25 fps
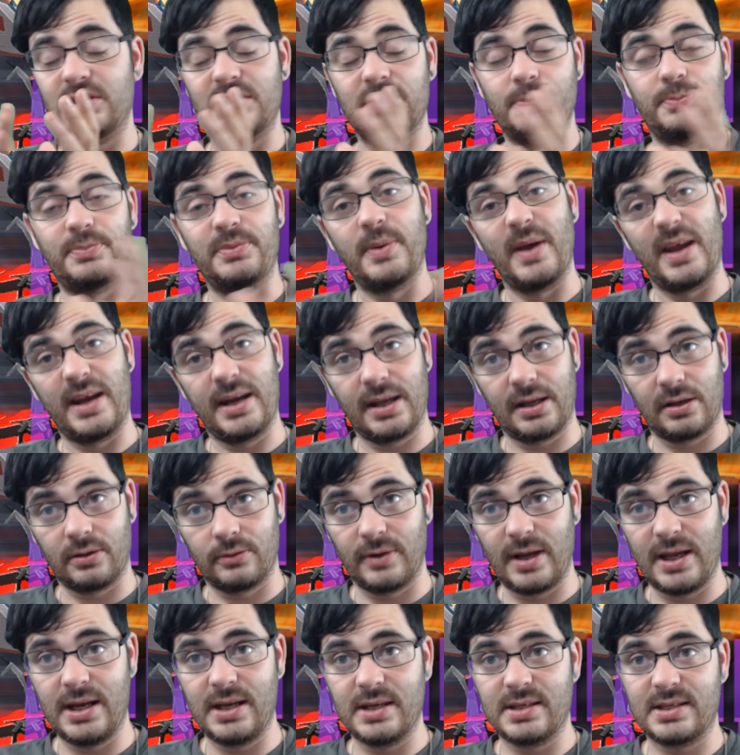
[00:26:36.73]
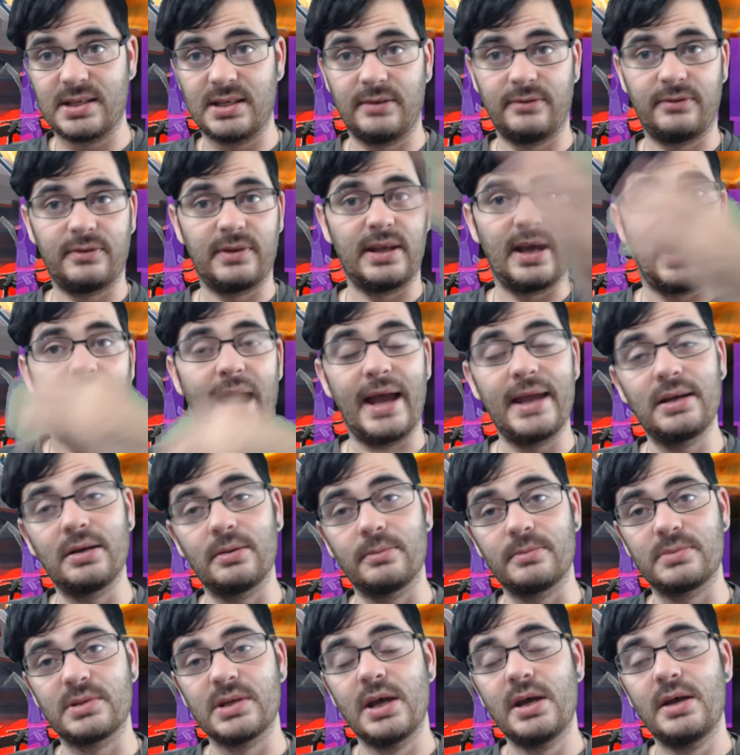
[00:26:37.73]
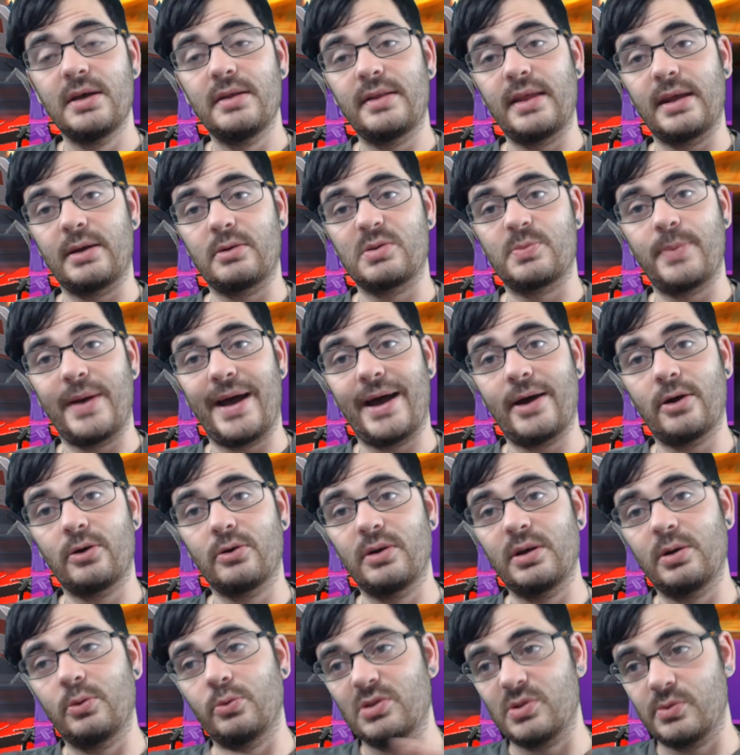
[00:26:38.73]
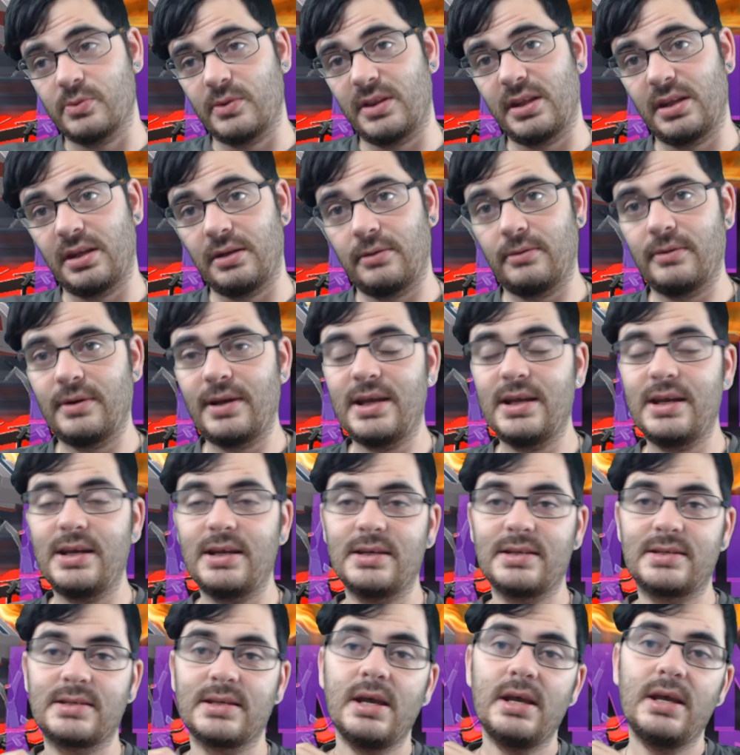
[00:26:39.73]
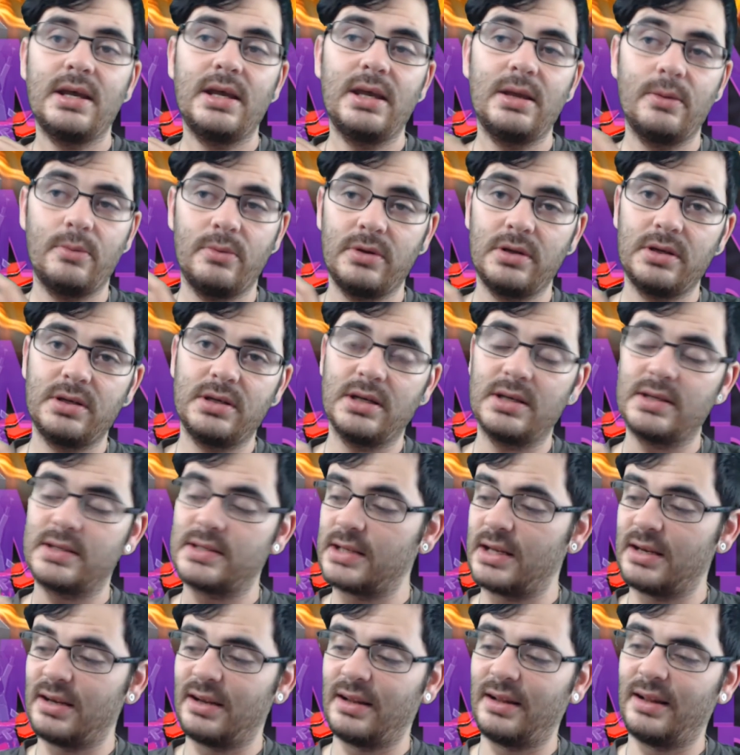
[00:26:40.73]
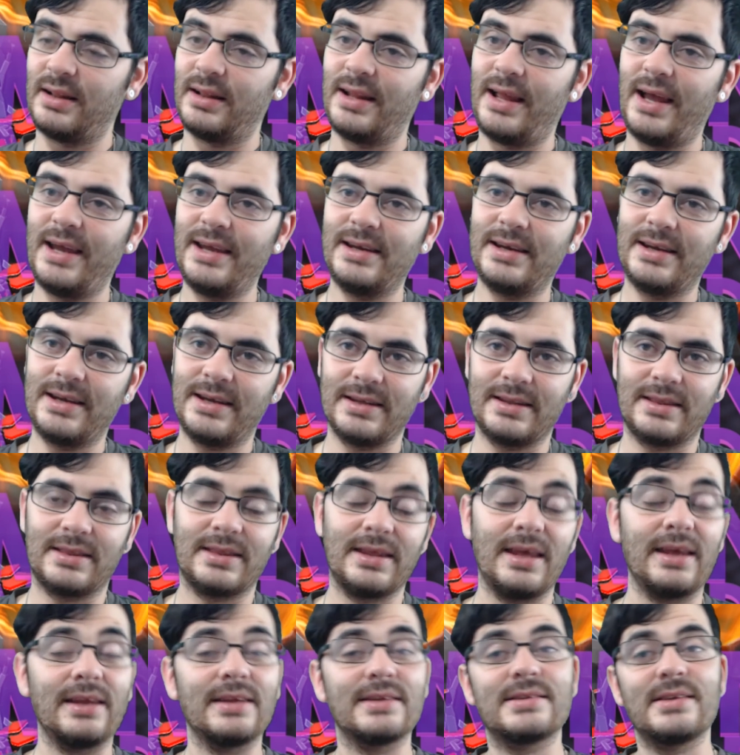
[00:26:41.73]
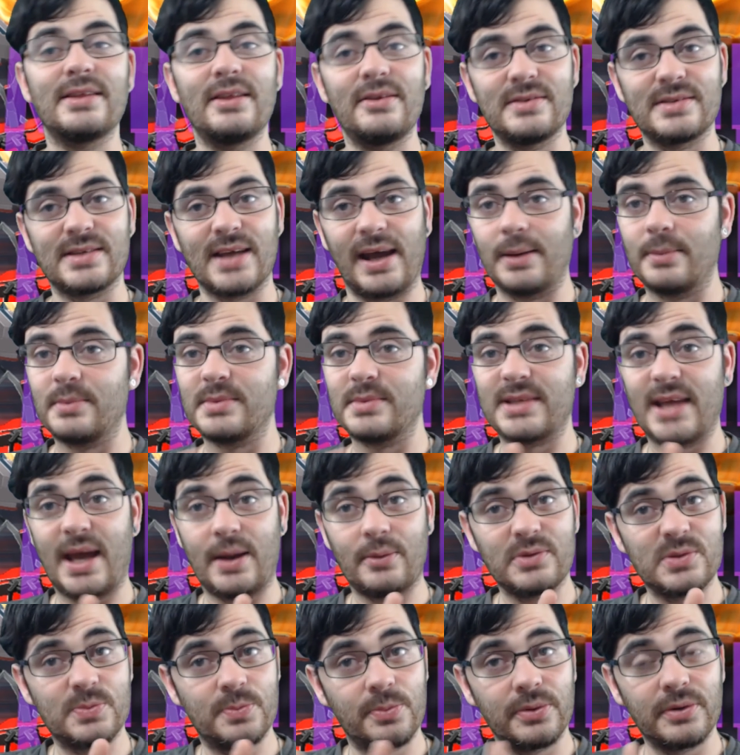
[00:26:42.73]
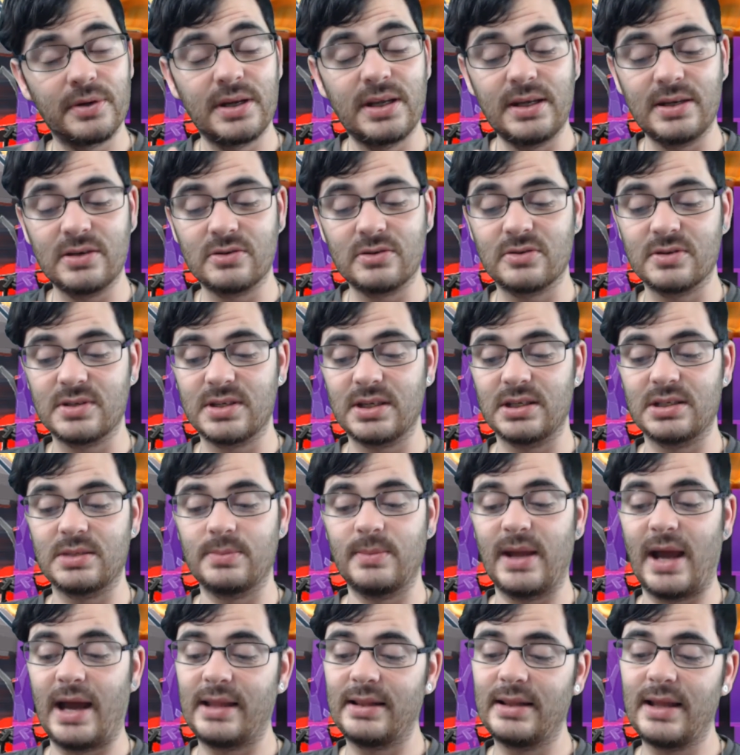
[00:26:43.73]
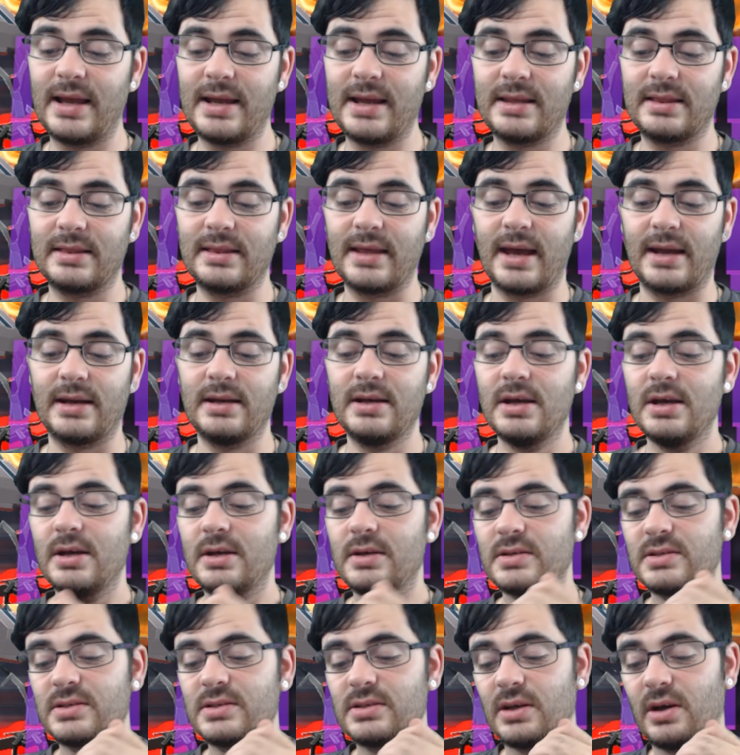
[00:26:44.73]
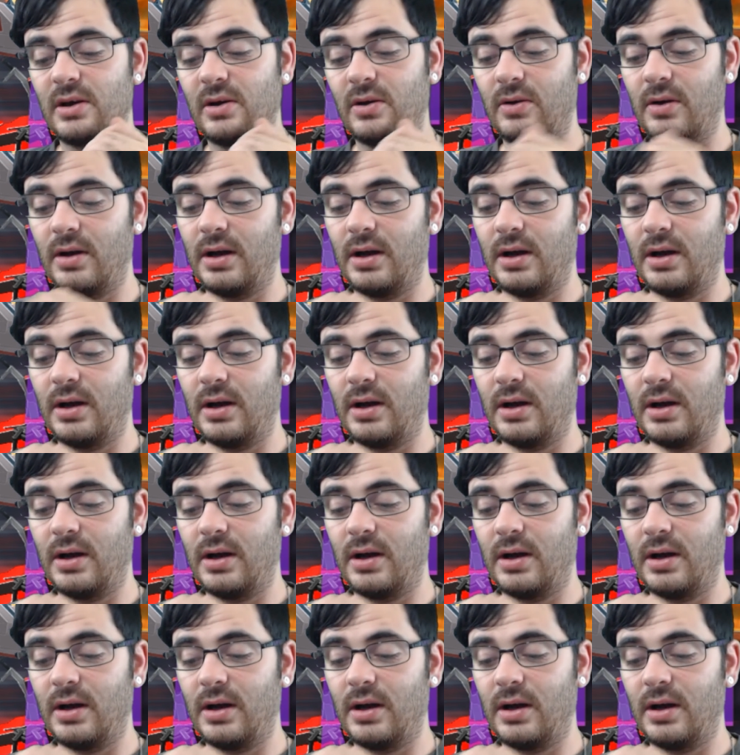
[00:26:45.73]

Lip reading: depending on the radius and if the item that it was powering was within the radius, it would send a lightning thing to those items. That was pretty interesting to me. I like that. So,